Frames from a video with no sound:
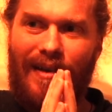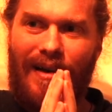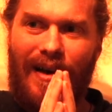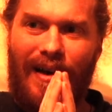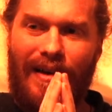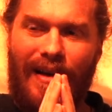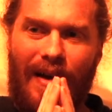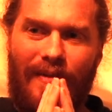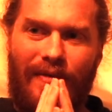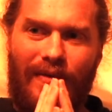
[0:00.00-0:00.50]

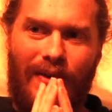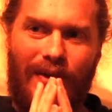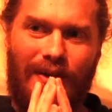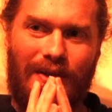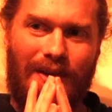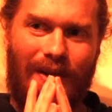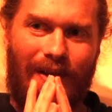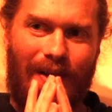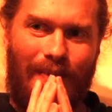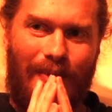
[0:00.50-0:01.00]
I first
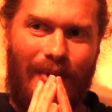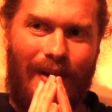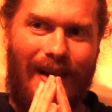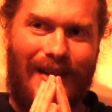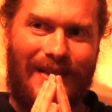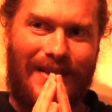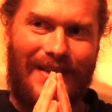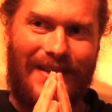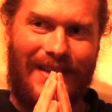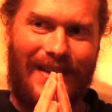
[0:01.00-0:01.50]
started
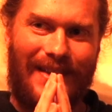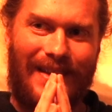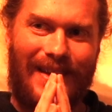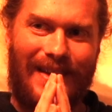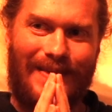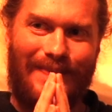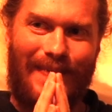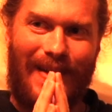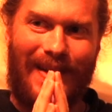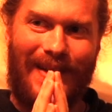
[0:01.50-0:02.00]
practicing
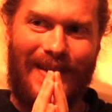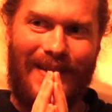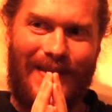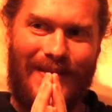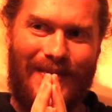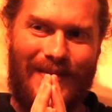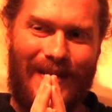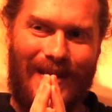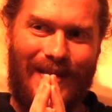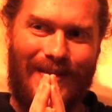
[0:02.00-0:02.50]
this. My
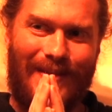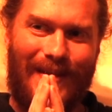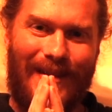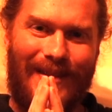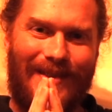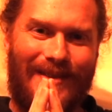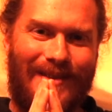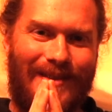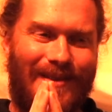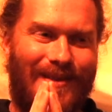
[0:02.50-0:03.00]
girlfriend
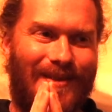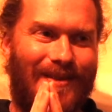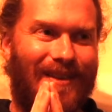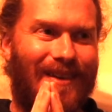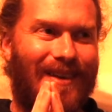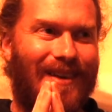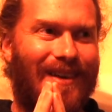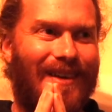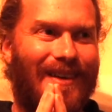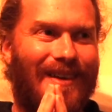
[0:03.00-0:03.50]
went
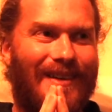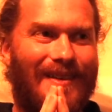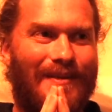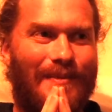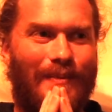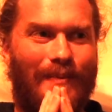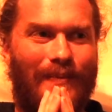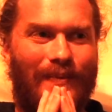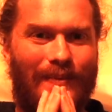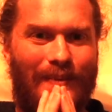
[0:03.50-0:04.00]
to
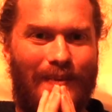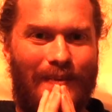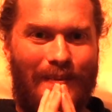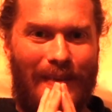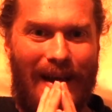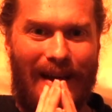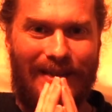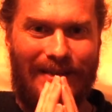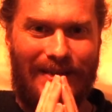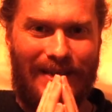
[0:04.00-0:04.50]

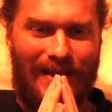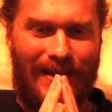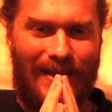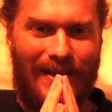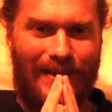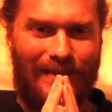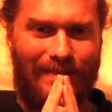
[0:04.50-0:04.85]
Mexico,